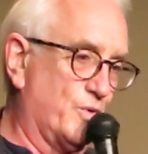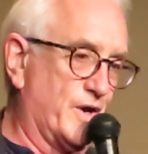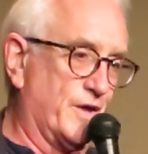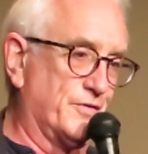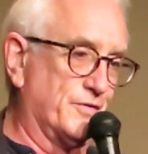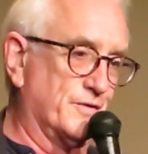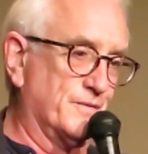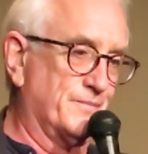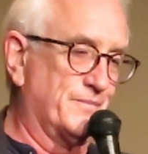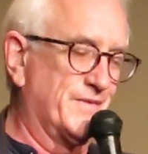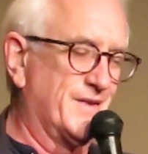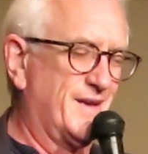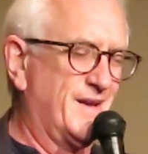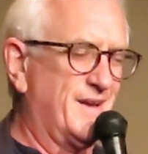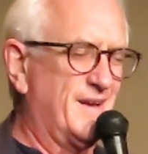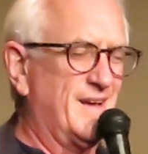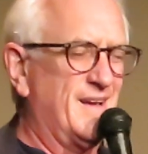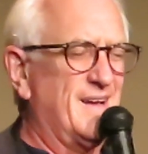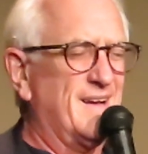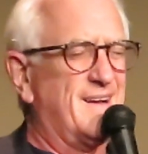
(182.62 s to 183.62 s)
the weather.
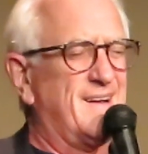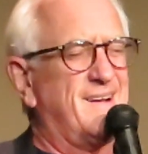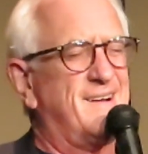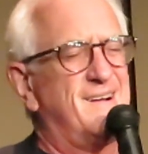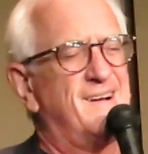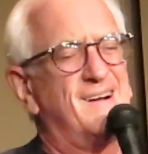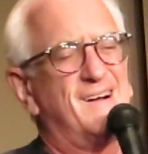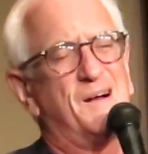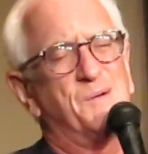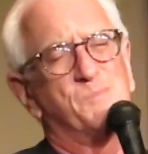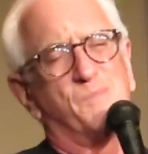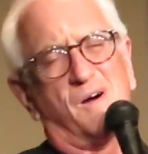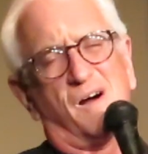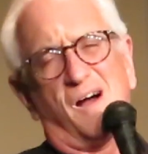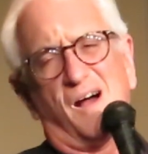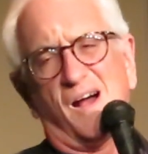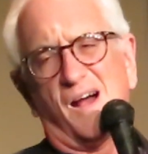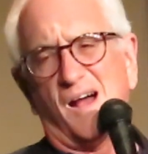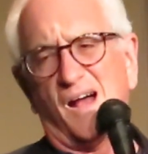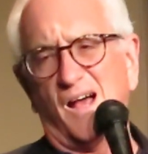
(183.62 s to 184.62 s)
Come
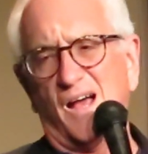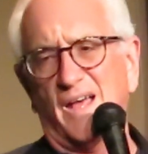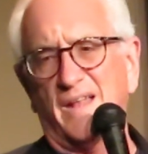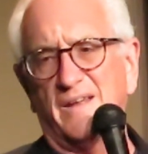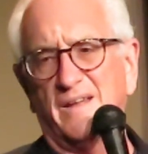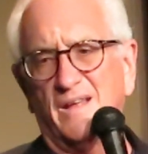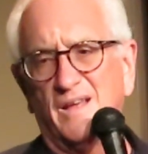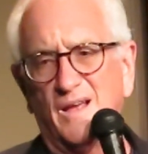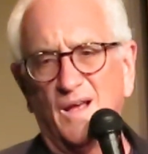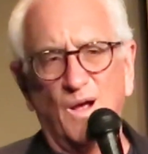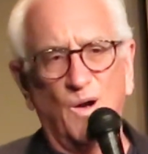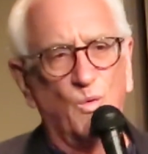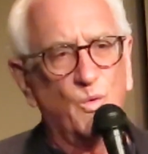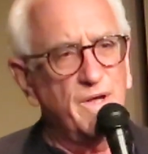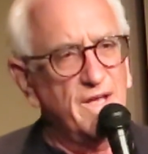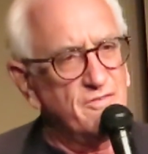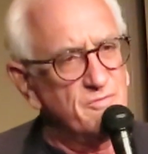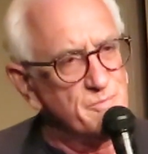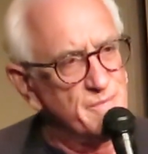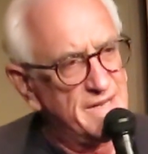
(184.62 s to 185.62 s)
on.
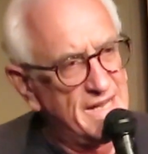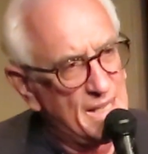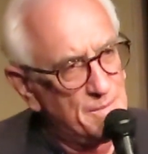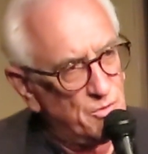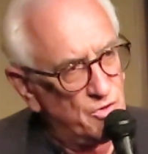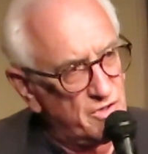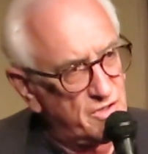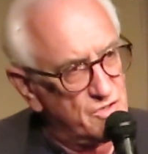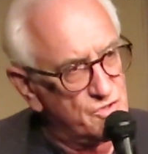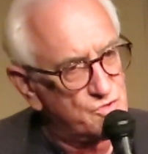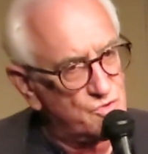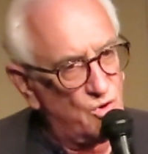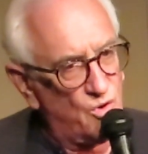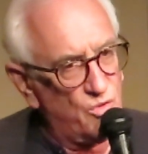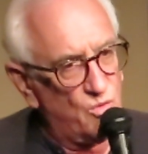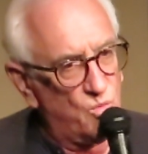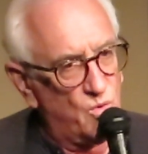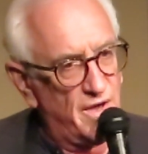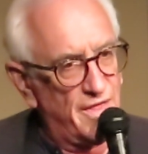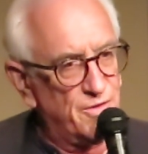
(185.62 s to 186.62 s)
We haven't been able to
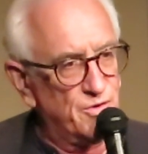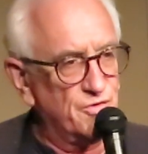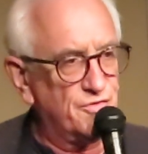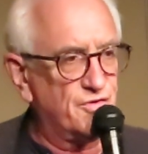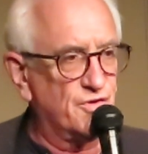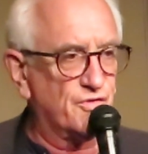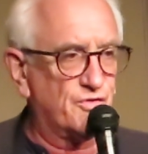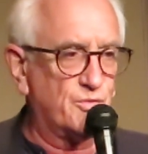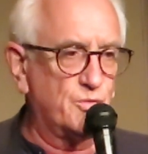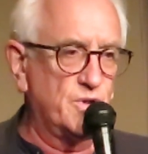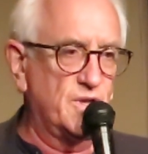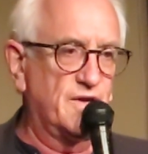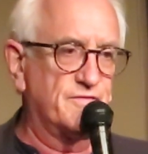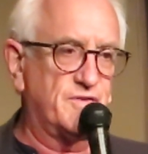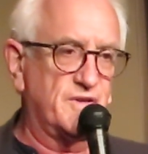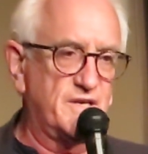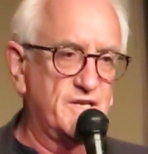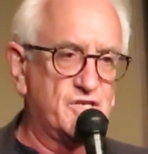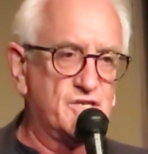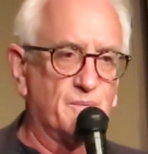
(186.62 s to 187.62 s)
control the weather since we
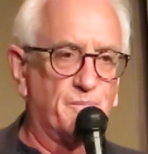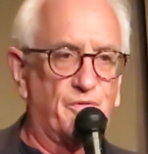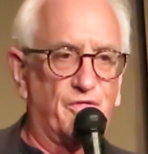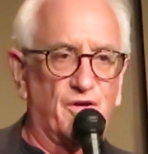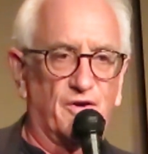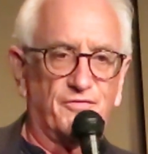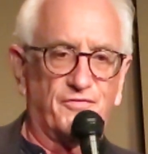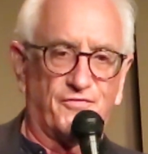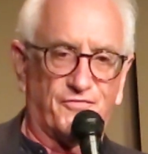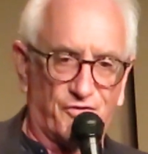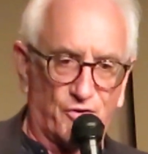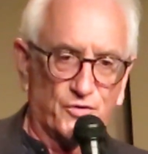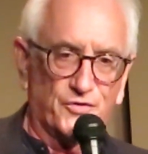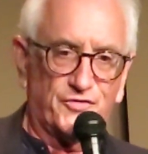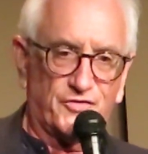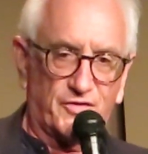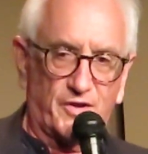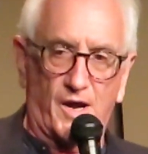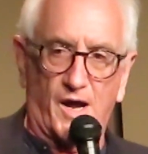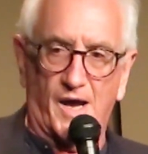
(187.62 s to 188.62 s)
left Egypt the
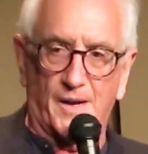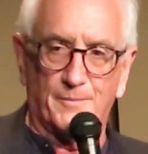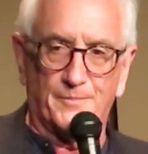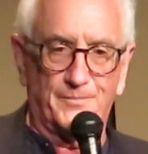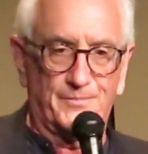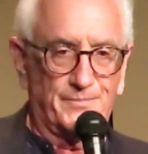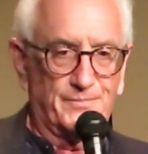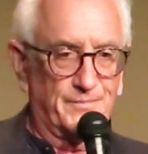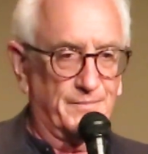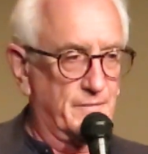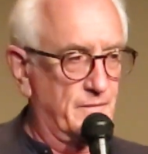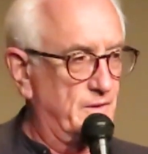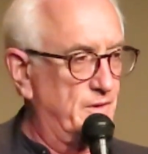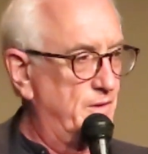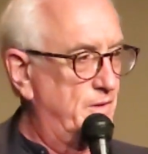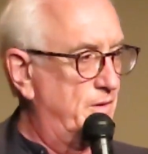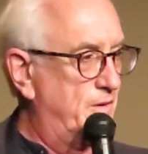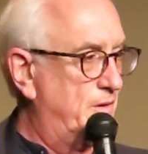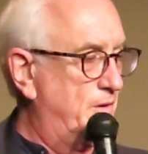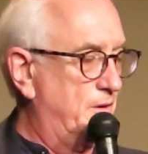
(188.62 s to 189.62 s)
first time.
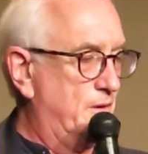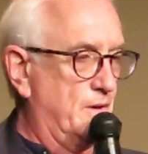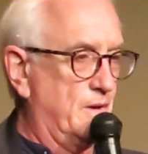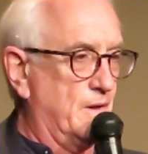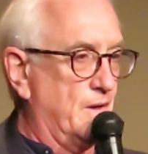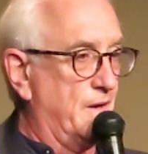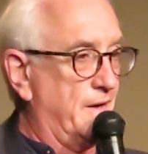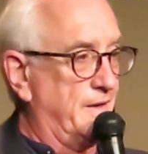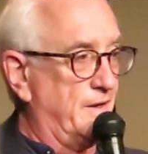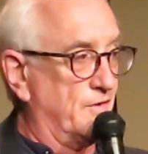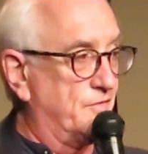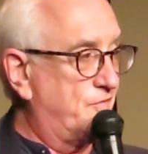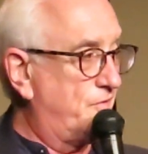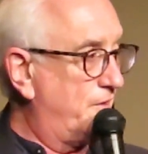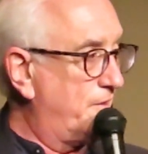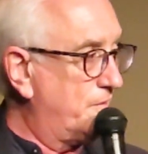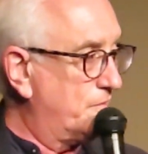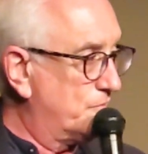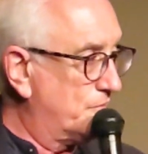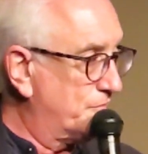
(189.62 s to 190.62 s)
And I'll
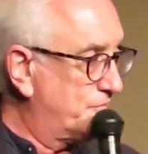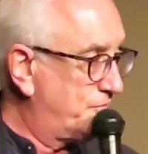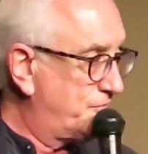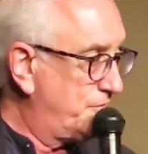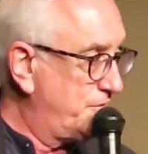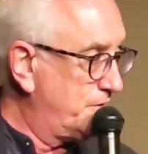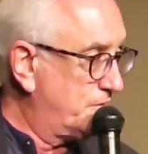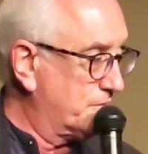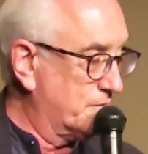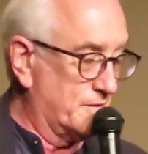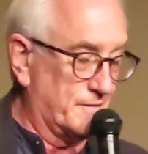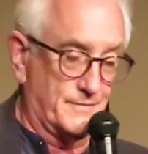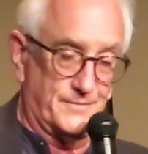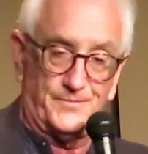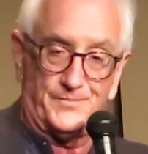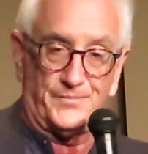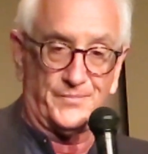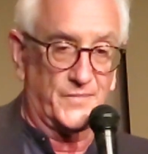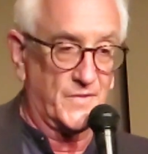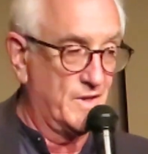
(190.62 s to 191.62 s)
tell you a little secret.
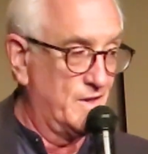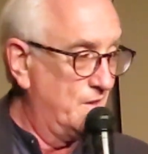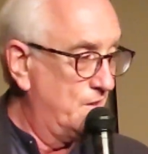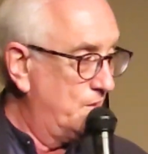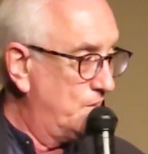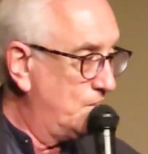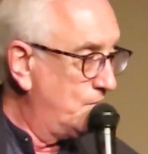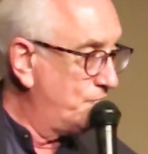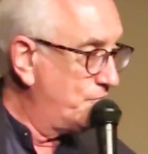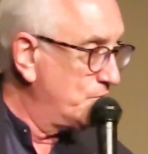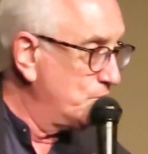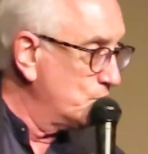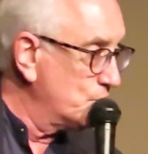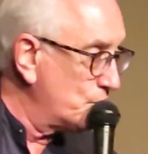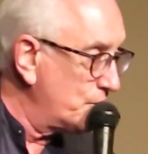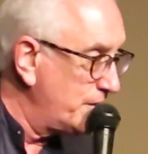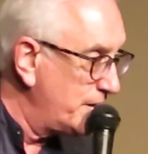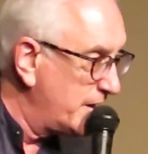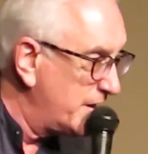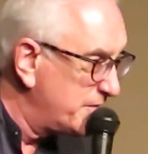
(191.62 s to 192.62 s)
If we
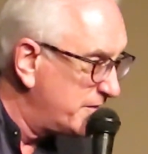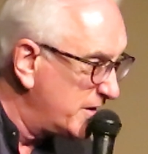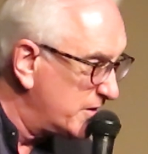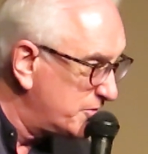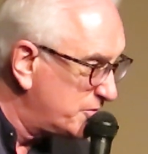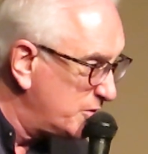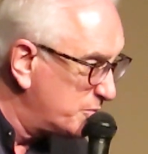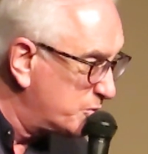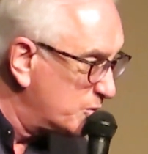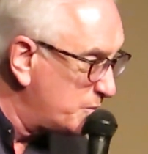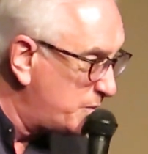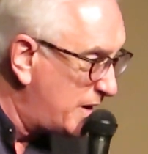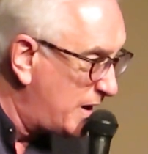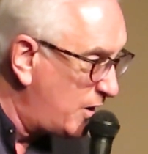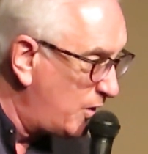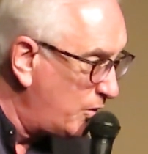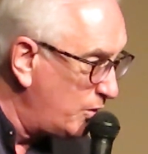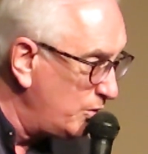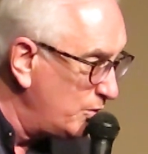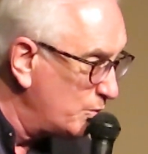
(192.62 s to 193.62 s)
really had that
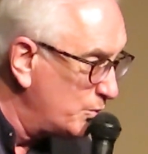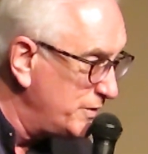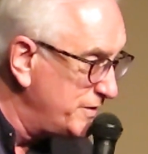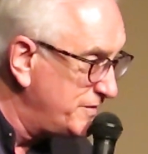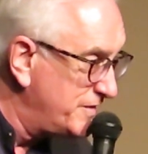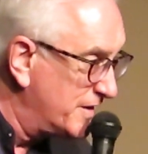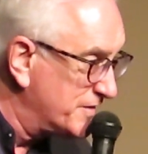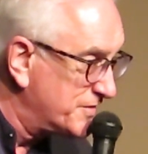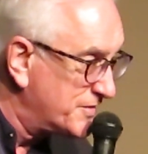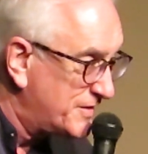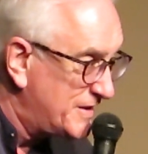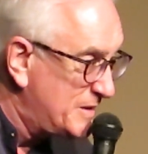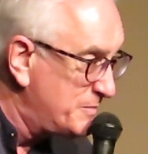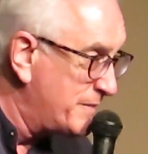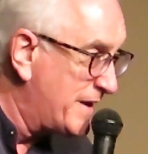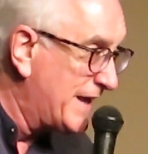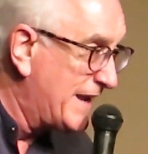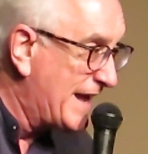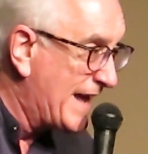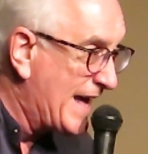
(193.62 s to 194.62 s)
superpower, we'd just
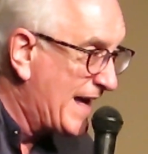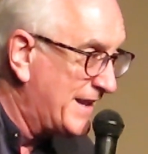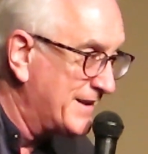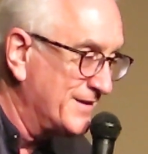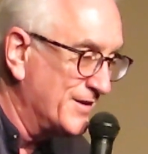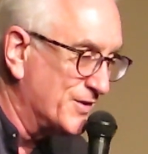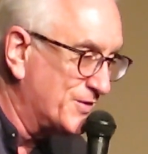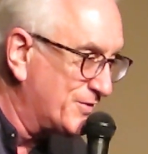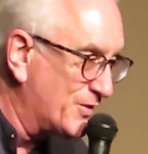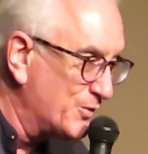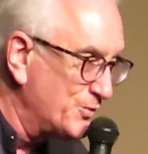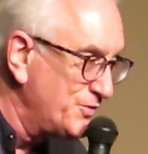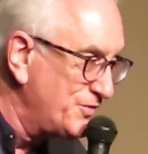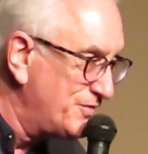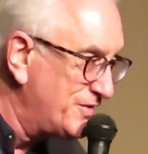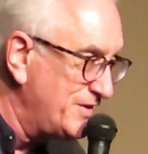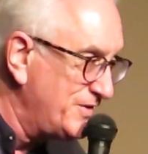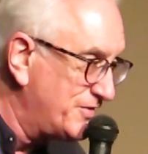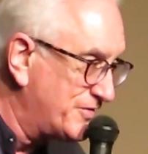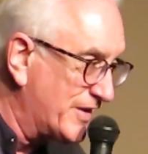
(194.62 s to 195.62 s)
keep Manhattan a
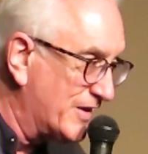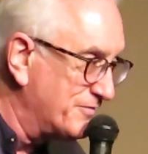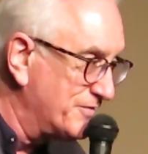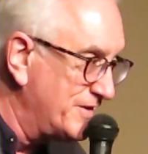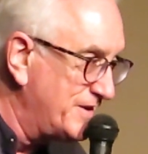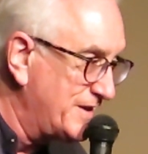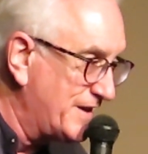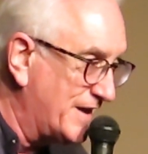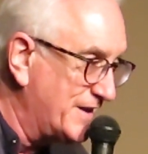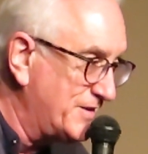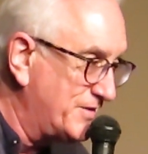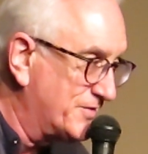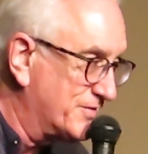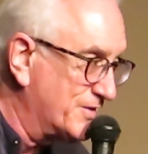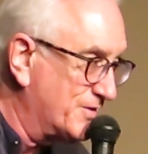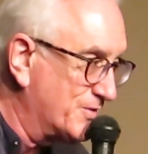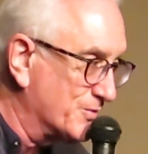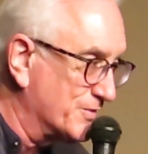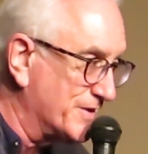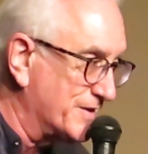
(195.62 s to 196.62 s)
toasty 78
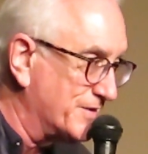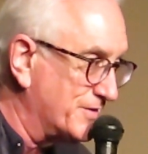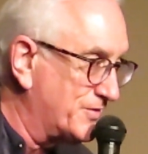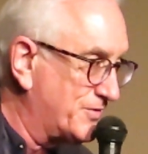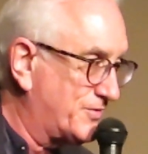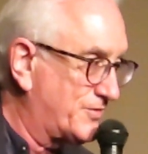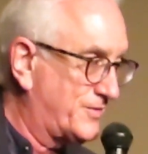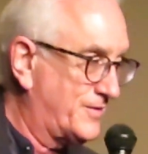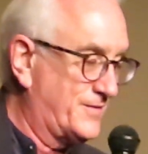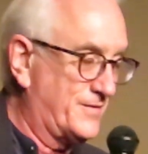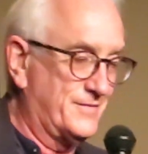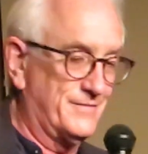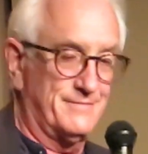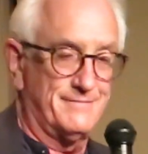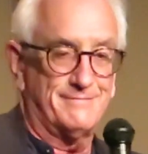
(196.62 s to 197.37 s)
degrees.